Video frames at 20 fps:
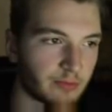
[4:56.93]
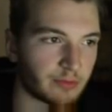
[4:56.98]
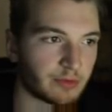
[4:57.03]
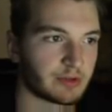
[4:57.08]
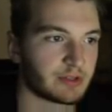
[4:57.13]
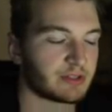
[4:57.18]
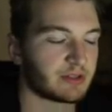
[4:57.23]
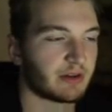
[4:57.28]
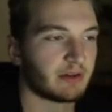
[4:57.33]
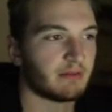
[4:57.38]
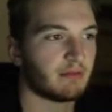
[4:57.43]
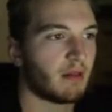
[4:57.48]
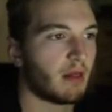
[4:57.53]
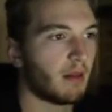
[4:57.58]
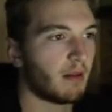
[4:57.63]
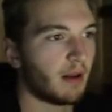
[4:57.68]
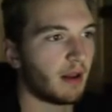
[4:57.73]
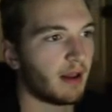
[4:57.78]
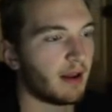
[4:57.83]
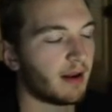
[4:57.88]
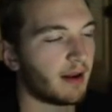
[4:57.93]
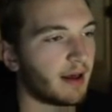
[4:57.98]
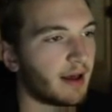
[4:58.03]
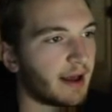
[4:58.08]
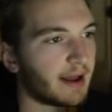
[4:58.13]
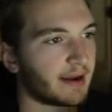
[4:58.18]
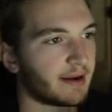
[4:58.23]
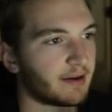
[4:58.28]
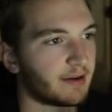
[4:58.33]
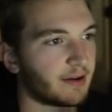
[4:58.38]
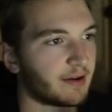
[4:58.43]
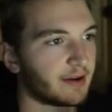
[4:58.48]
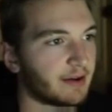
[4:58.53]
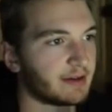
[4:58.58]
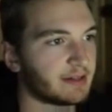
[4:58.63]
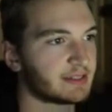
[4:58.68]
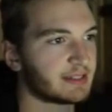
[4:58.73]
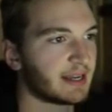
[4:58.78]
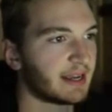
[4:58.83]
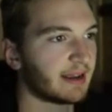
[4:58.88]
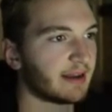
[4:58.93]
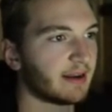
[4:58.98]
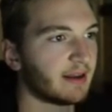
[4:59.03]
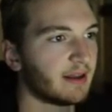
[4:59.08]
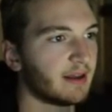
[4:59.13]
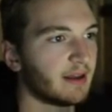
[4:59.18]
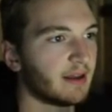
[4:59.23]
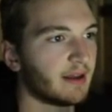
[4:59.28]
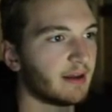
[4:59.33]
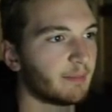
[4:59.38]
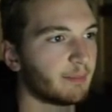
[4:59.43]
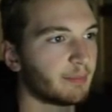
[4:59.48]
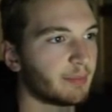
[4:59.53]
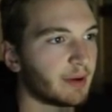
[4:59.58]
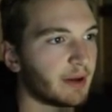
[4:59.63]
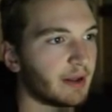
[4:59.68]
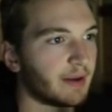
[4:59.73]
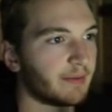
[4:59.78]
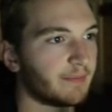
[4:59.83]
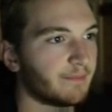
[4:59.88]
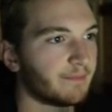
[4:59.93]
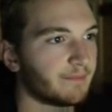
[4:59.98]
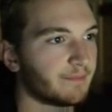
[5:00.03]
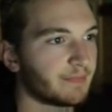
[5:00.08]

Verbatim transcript: I don't know how you say it. But